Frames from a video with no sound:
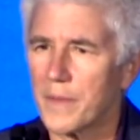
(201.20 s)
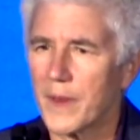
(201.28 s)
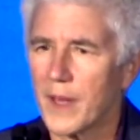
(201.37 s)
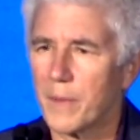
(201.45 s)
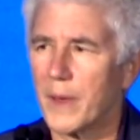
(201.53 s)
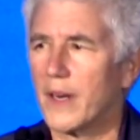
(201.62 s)

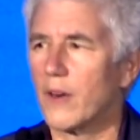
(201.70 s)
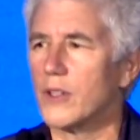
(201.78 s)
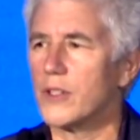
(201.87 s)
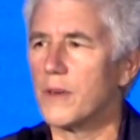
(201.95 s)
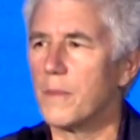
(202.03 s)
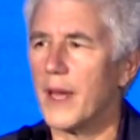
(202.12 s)
but in
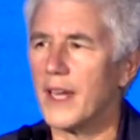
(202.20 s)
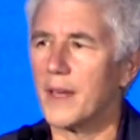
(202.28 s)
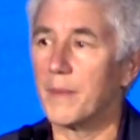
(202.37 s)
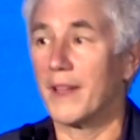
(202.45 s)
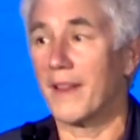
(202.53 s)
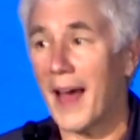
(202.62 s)
also making
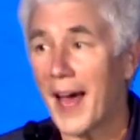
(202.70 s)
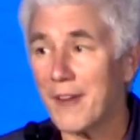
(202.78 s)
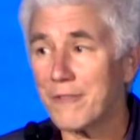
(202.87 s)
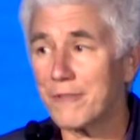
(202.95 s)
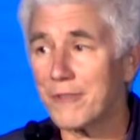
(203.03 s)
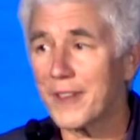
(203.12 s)
me
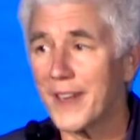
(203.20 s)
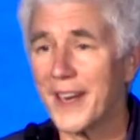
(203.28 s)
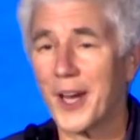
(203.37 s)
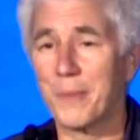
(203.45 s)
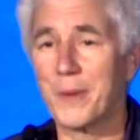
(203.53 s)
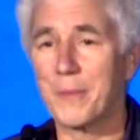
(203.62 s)
laugh and
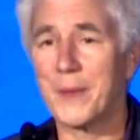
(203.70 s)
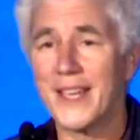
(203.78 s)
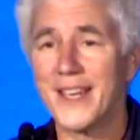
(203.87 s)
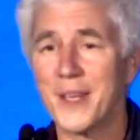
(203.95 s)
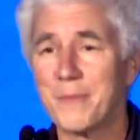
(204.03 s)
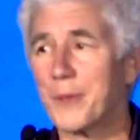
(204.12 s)
helping me
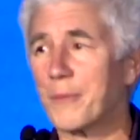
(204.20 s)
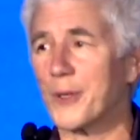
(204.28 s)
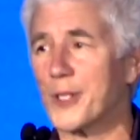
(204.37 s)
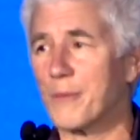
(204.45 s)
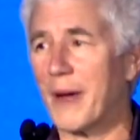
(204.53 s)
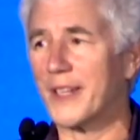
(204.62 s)
keep in
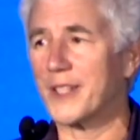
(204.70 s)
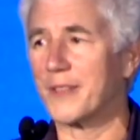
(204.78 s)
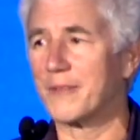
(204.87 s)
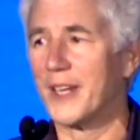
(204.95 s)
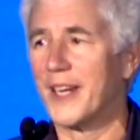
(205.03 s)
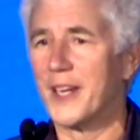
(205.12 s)
perspective
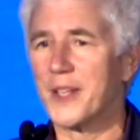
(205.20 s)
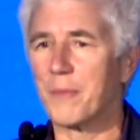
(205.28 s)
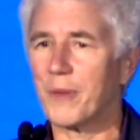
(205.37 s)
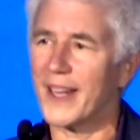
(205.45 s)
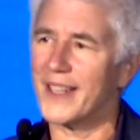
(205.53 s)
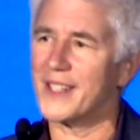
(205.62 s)
the
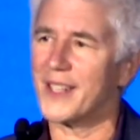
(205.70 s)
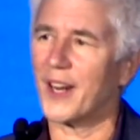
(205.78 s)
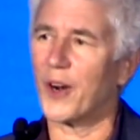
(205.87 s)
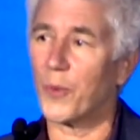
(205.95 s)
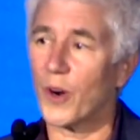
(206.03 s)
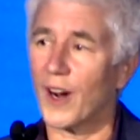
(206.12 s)
place that
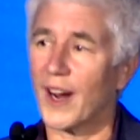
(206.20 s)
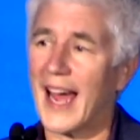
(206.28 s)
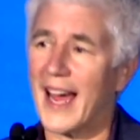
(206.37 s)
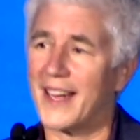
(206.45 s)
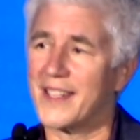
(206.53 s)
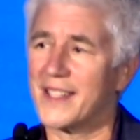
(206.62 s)
our work
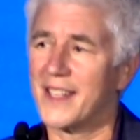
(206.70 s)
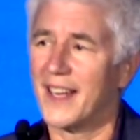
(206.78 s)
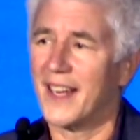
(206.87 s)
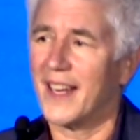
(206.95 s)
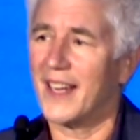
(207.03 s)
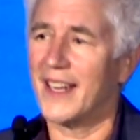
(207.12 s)
has
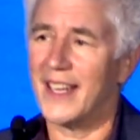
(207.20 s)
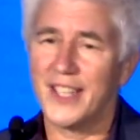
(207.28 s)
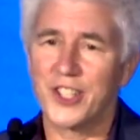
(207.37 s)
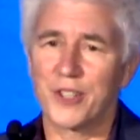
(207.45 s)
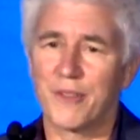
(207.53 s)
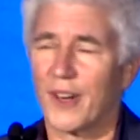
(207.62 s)
in
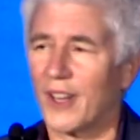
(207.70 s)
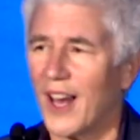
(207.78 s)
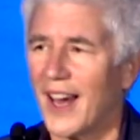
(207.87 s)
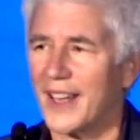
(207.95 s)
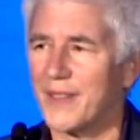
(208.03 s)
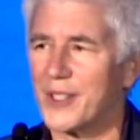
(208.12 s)
each of our
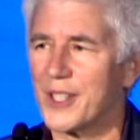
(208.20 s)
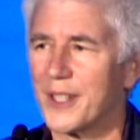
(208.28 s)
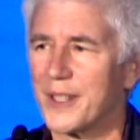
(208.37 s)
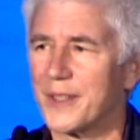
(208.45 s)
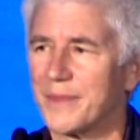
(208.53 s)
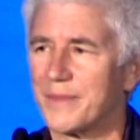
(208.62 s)
lives.
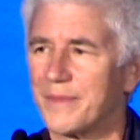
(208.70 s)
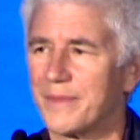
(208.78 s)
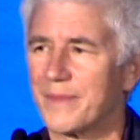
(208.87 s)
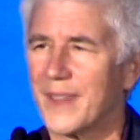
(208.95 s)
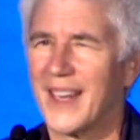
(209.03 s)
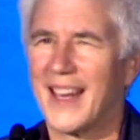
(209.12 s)

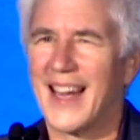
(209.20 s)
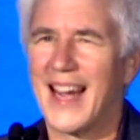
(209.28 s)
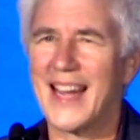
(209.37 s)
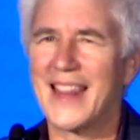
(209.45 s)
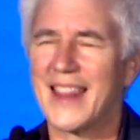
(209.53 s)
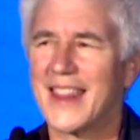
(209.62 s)

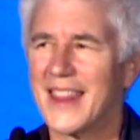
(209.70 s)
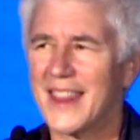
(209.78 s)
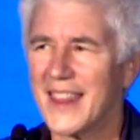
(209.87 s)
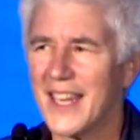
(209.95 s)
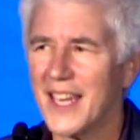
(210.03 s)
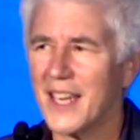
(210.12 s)
I
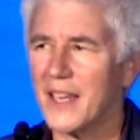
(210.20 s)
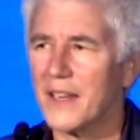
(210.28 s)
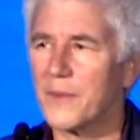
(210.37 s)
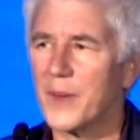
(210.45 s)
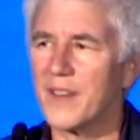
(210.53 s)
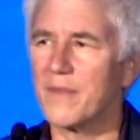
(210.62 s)
think
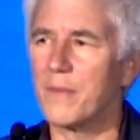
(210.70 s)
we